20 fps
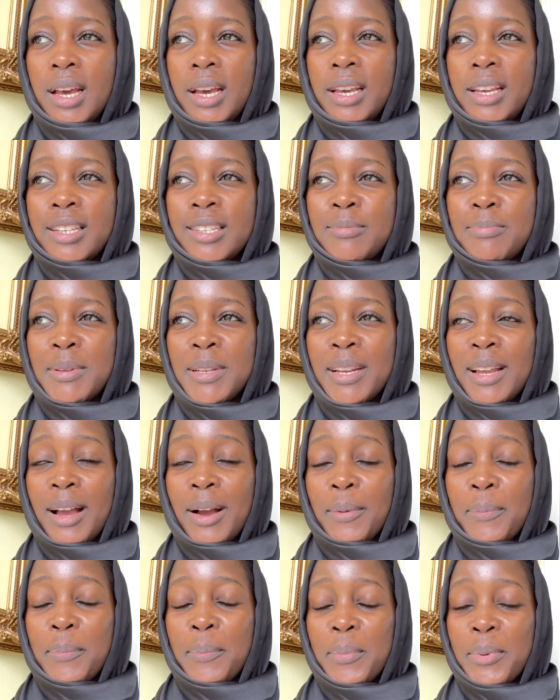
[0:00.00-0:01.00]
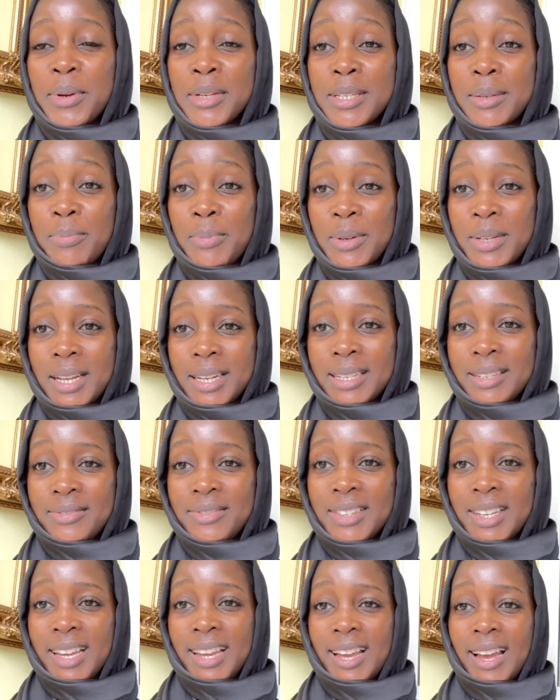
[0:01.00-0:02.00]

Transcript: it's been a pretty productive day.